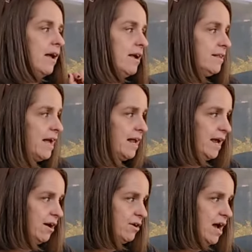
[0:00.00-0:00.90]
in that
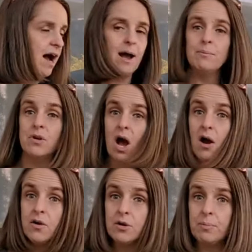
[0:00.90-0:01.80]
area, I'm
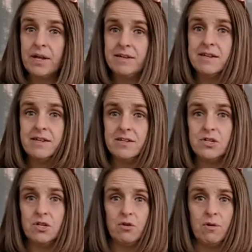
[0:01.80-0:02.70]
not going to plant it
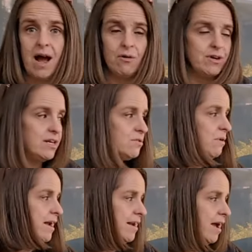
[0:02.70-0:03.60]
into the ground. It's
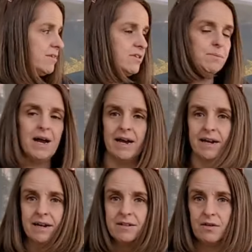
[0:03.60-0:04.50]
right next to
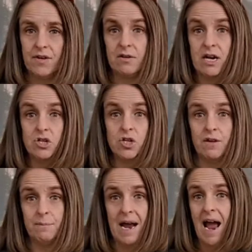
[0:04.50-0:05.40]
the foundation
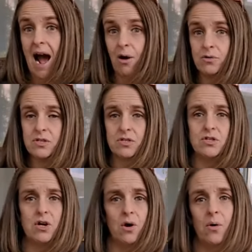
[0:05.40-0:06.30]
of my house.
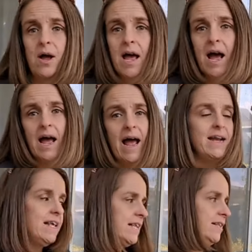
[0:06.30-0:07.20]
So
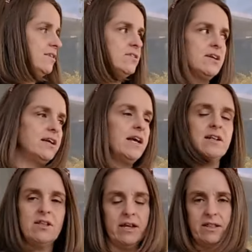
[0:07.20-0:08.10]
anything that's going to get
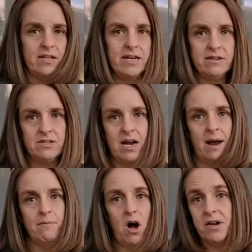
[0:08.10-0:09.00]
like this,
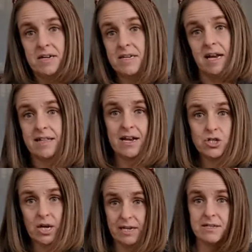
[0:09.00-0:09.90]
I'm not going to take that
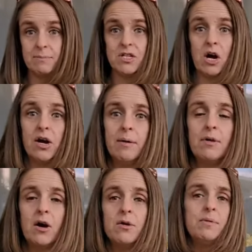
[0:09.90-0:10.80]
chance. I'm sorry. I'm
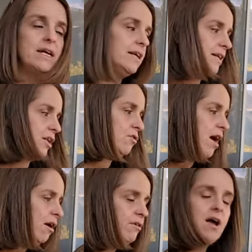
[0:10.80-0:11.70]
not going to plant it in the
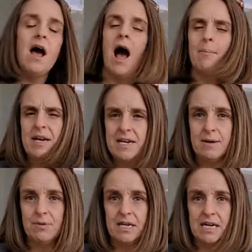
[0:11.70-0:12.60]
ground. I'm going to
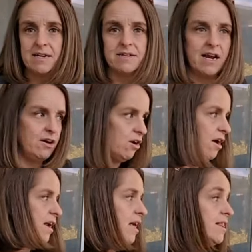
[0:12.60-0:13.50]
keep it in a container,
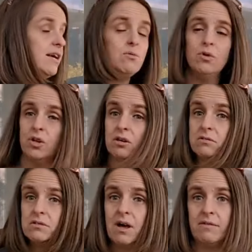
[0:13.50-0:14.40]
and I think it will look
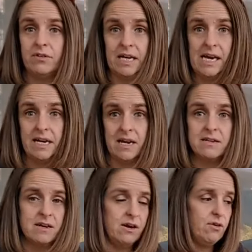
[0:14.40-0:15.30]
lovely in a
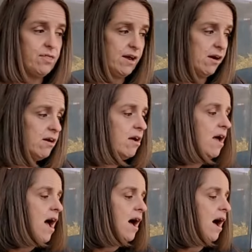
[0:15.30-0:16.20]
container there.
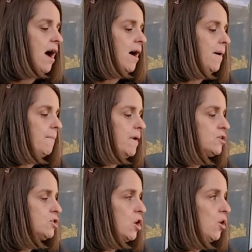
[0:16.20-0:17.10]

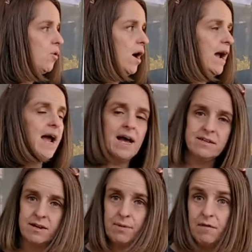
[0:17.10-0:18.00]
So I
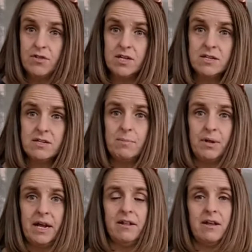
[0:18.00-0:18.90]
asked him if this is
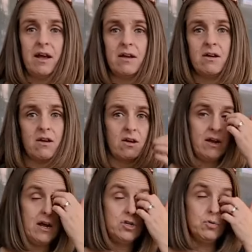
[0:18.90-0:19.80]

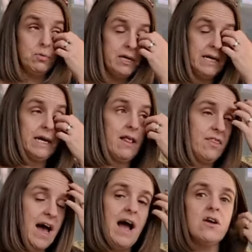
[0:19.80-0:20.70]
a tree
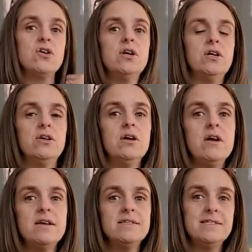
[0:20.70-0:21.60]
that could
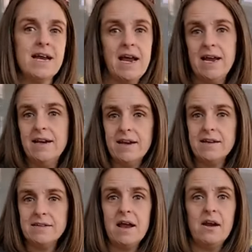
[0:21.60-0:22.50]
stay in a
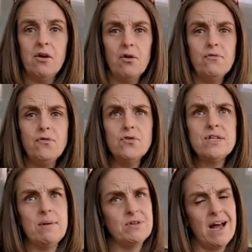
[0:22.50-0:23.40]
container for
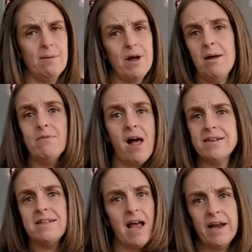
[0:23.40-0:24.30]
some time. I'm
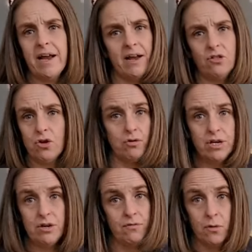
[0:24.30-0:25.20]
not saying
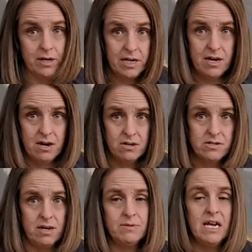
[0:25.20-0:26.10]
30 to 40 years.
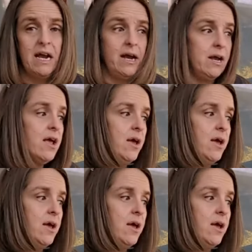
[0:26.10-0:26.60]
I'm saying